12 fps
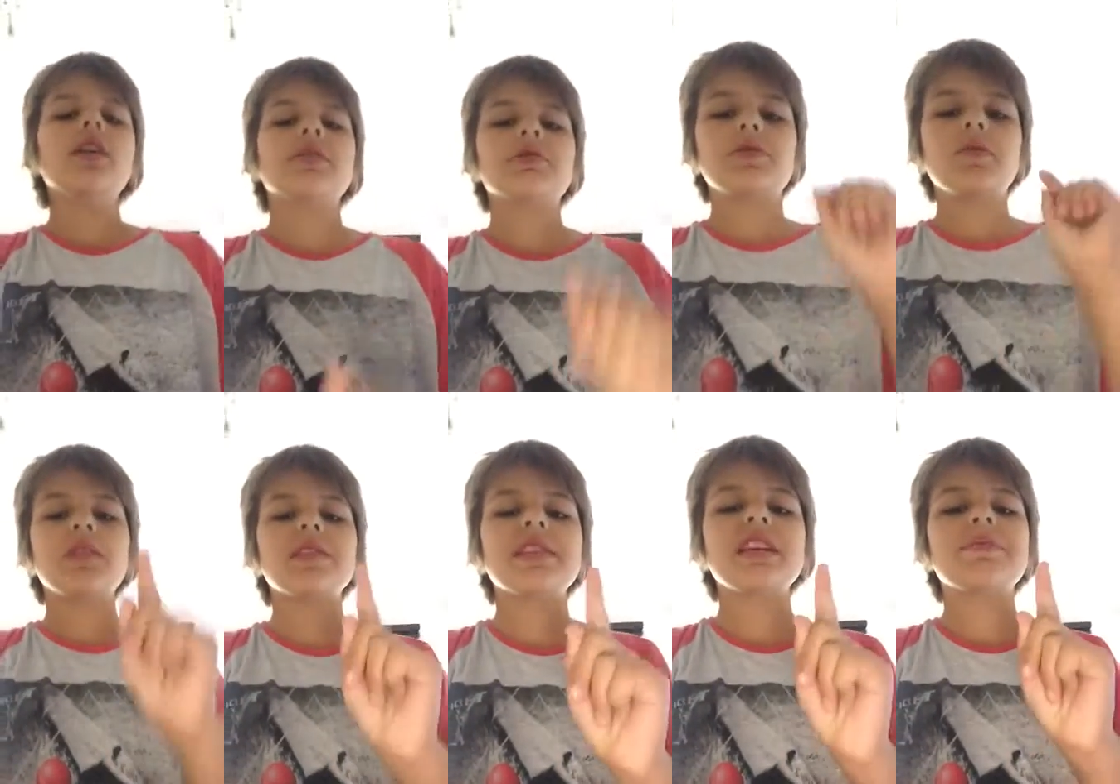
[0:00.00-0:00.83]
There's
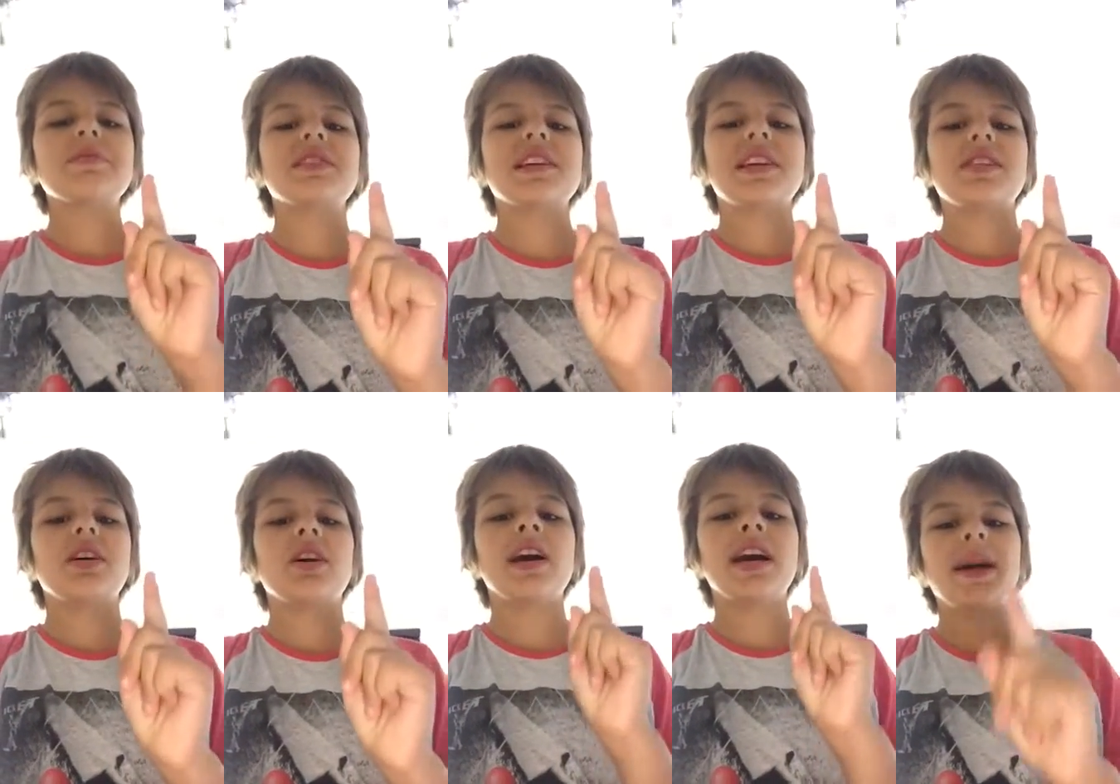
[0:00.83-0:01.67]
one scene in particular
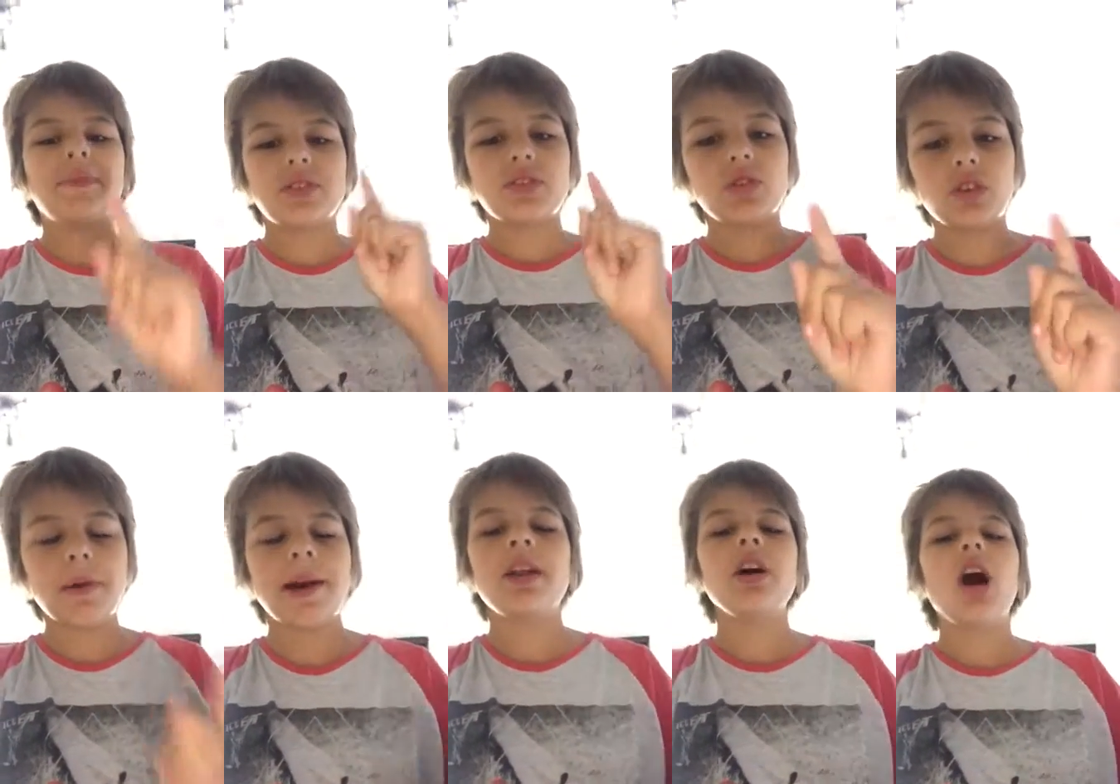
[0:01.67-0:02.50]
I have to talk
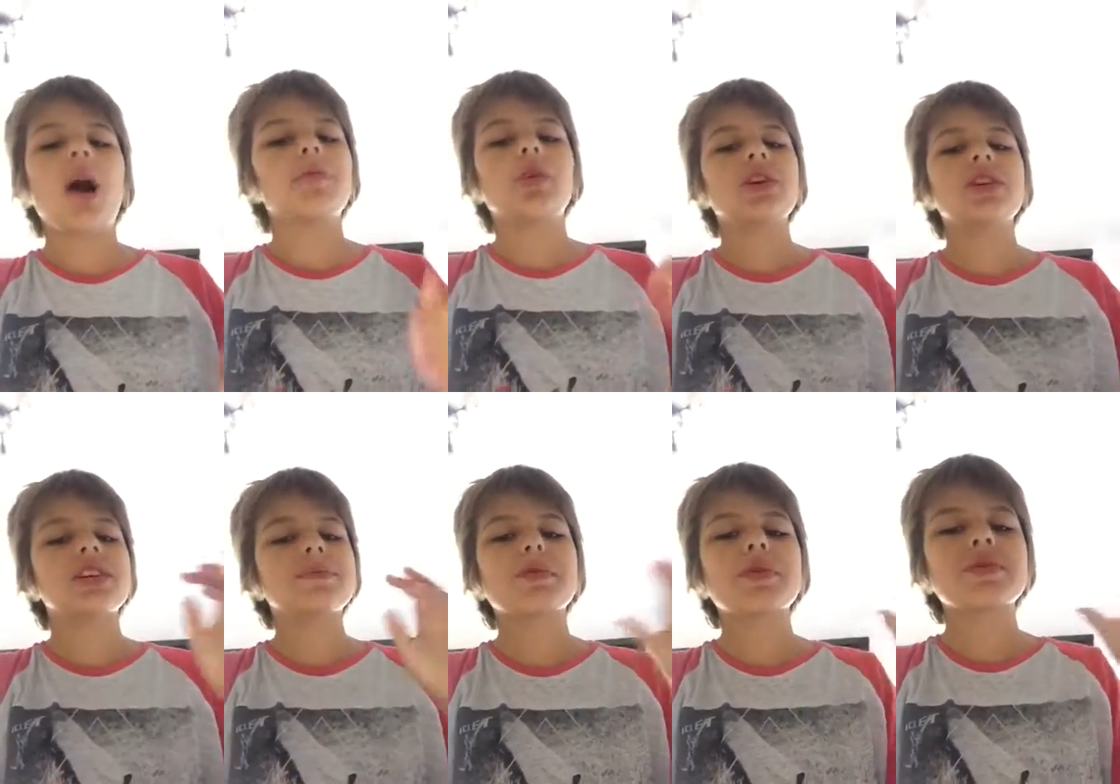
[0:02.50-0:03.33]
about. I'm not going to
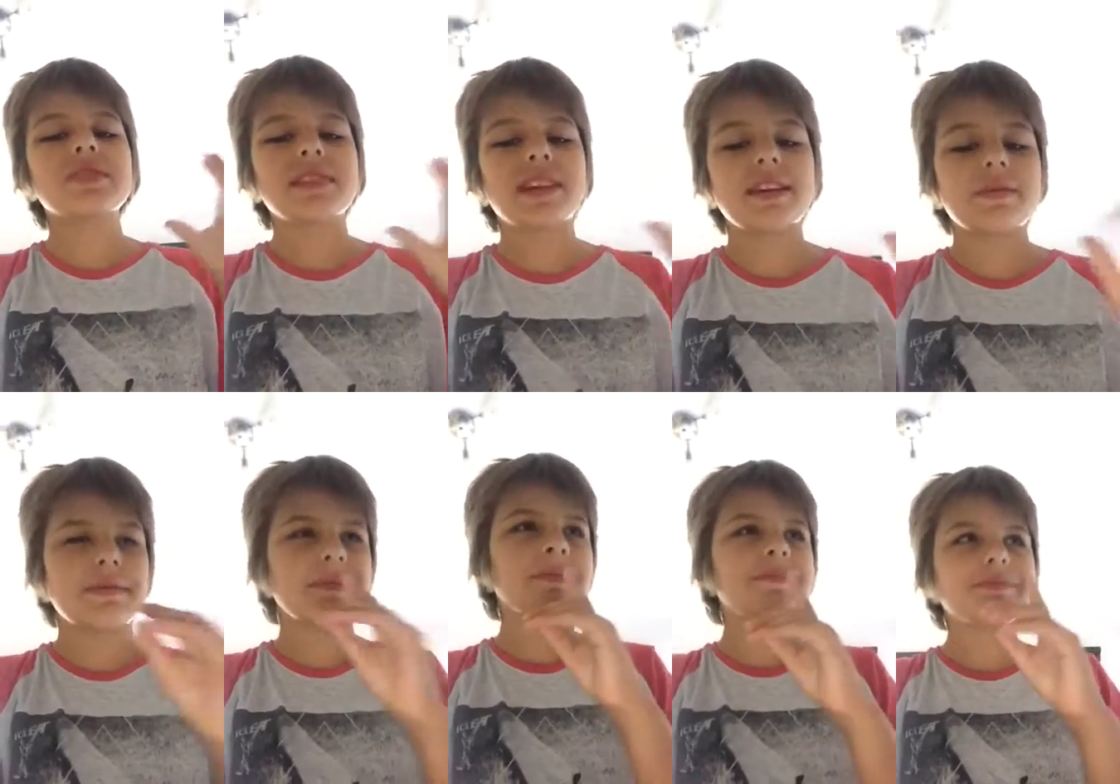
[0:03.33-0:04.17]
spoil the scene.
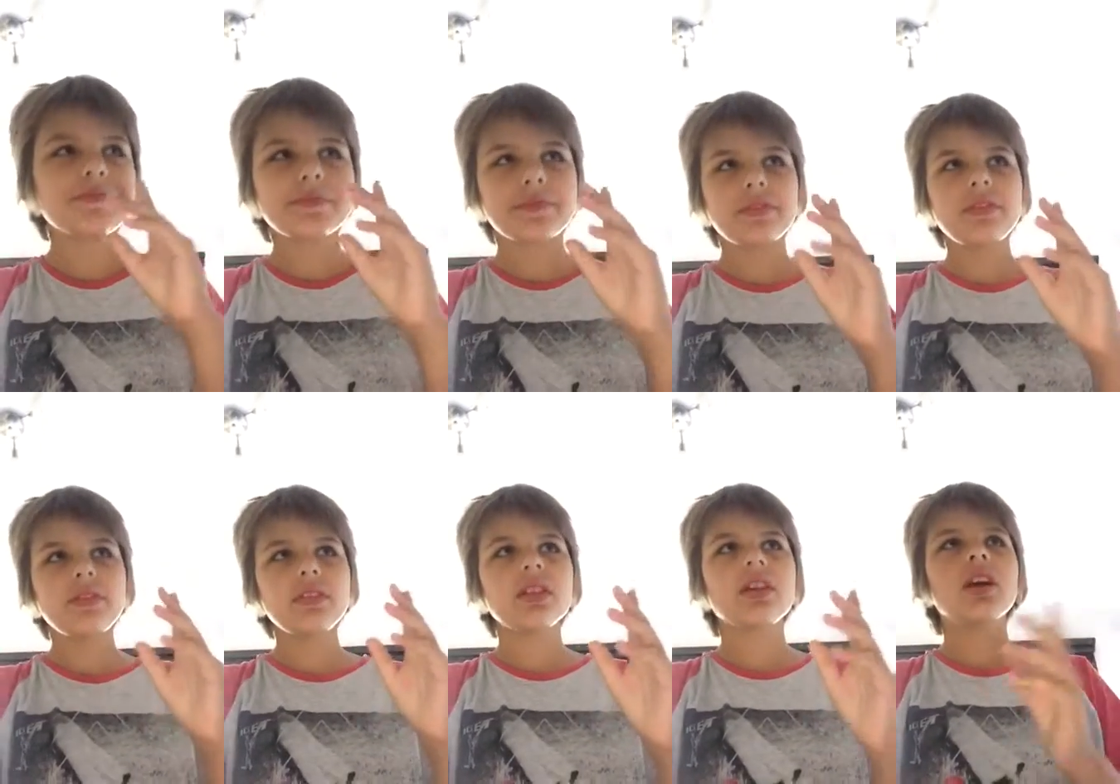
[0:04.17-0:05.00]

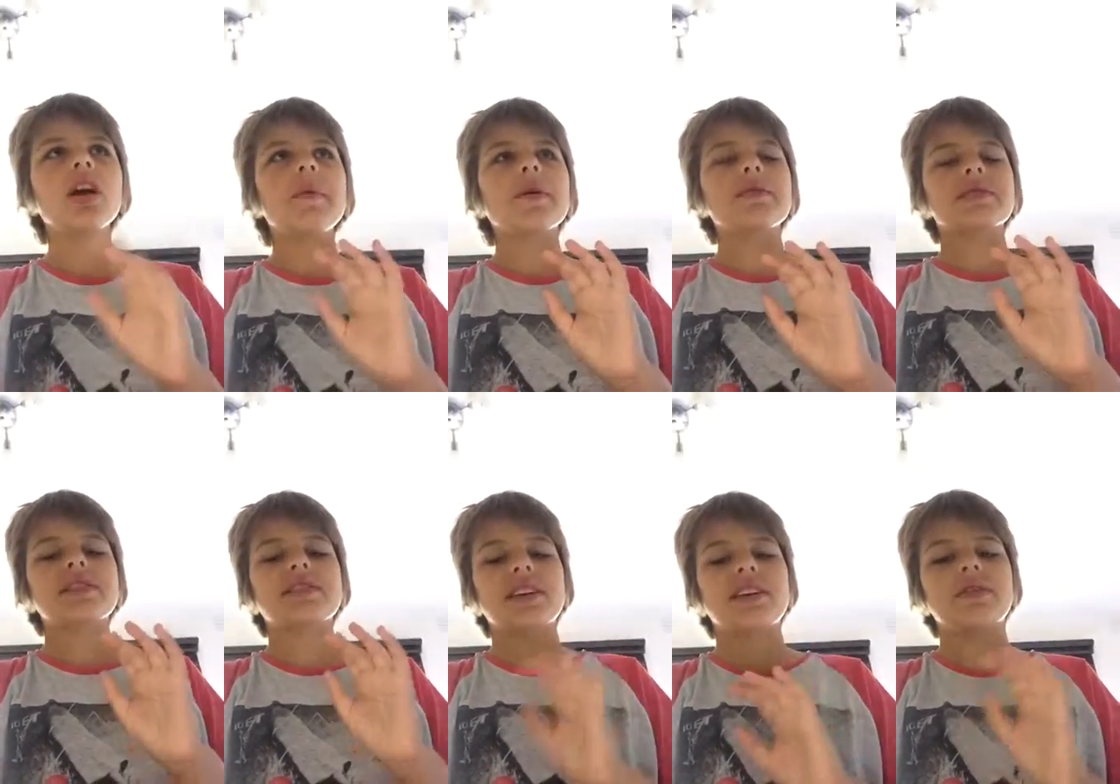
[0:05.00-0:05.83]
But I'm just going
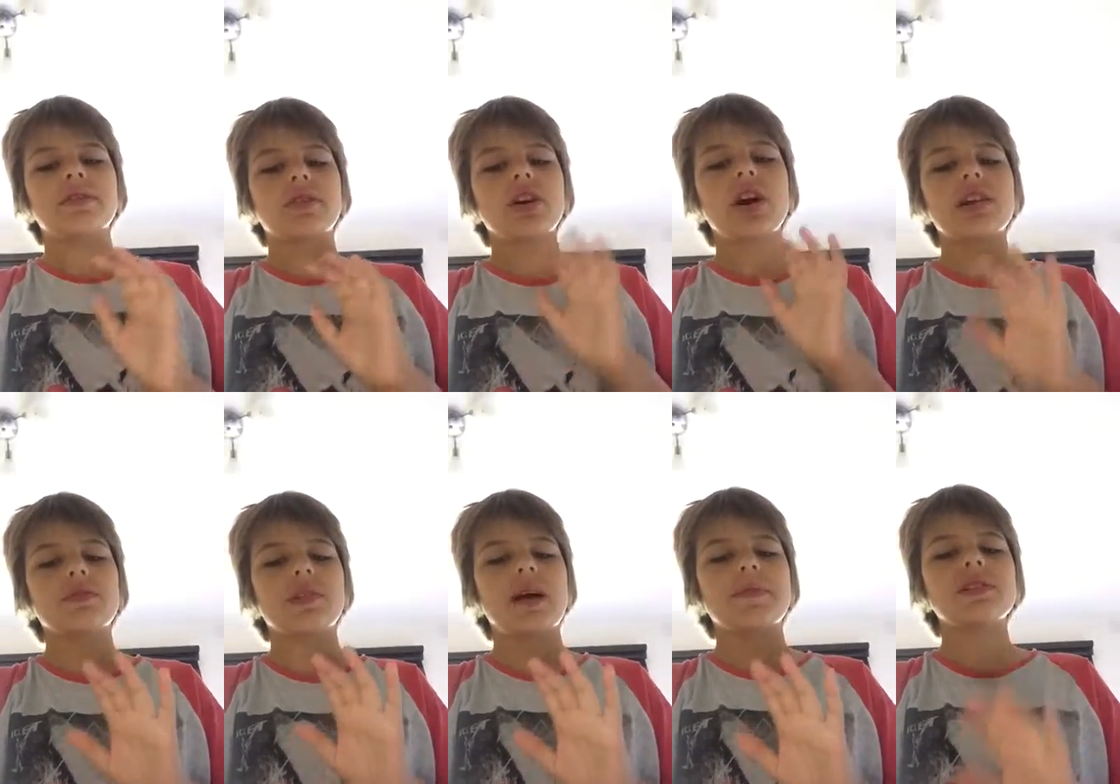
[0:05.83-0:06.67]
to tell you kind of
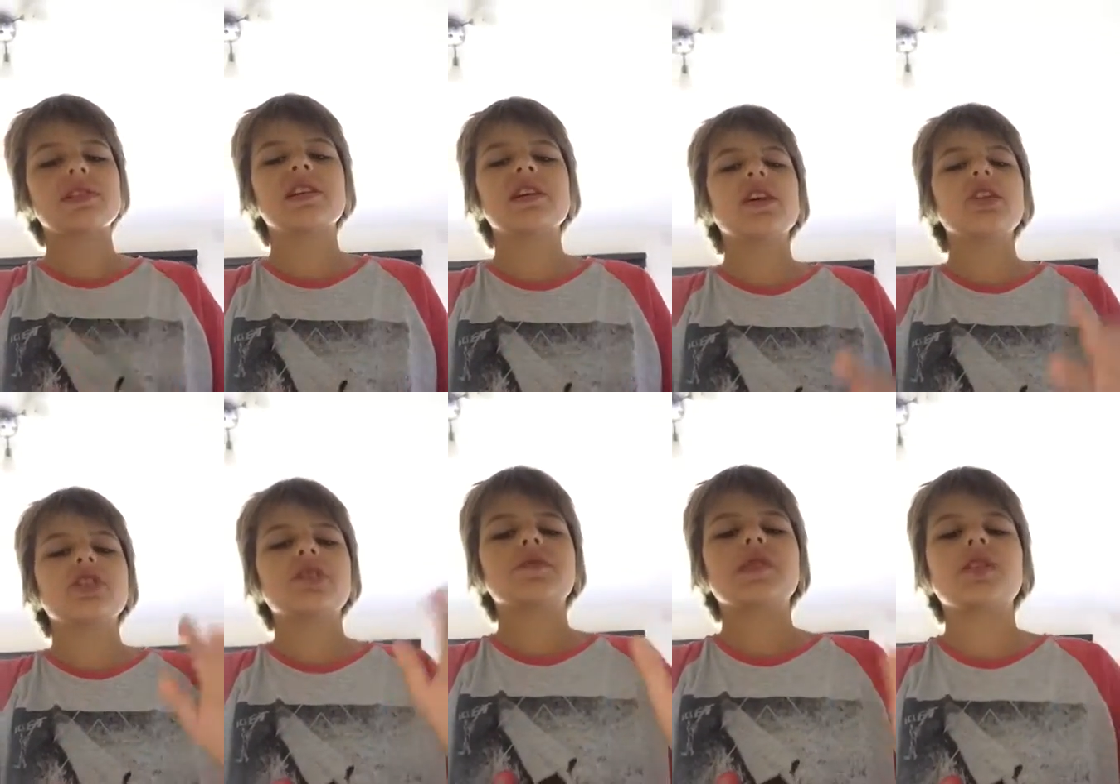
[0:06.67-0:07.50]
what happens.
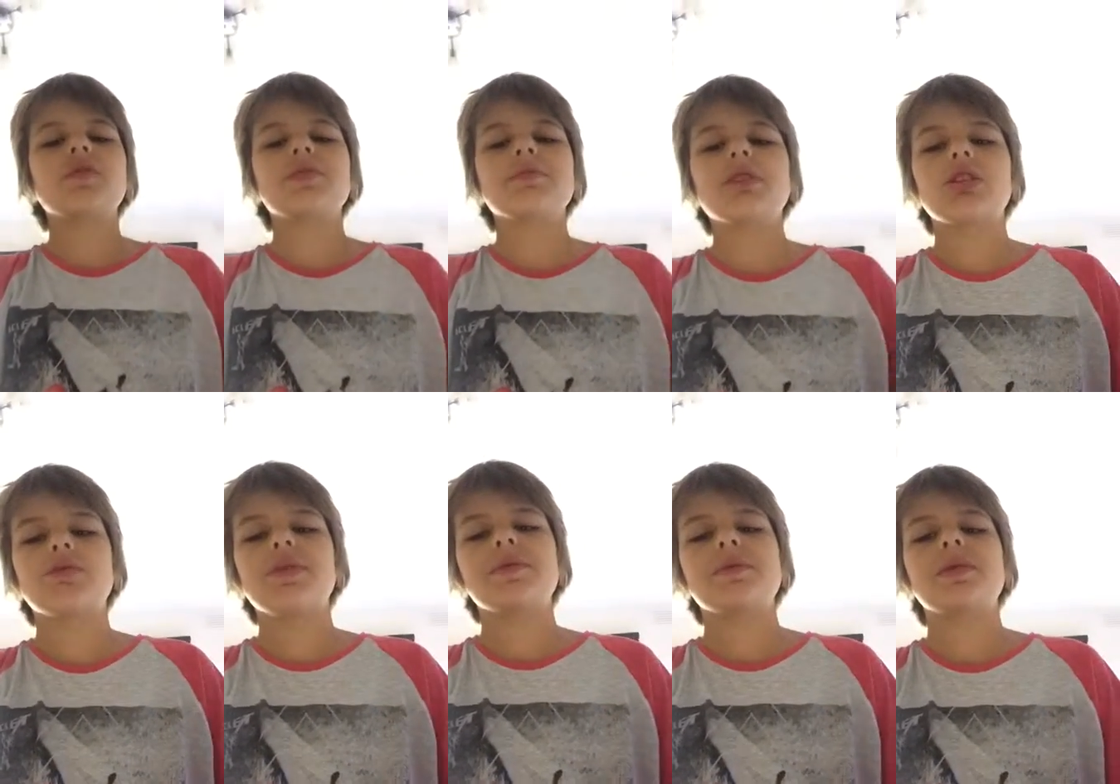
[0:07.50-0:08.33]
Jeff Daniels and Michael
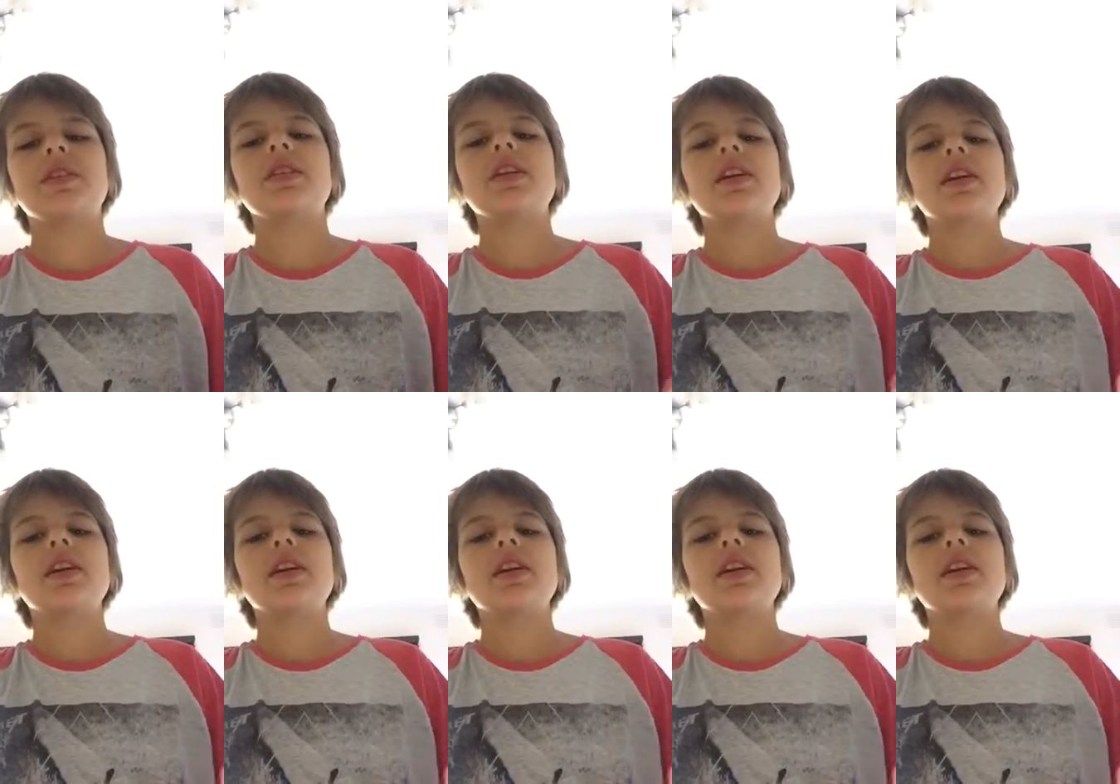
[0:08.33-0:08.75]
Fassbender,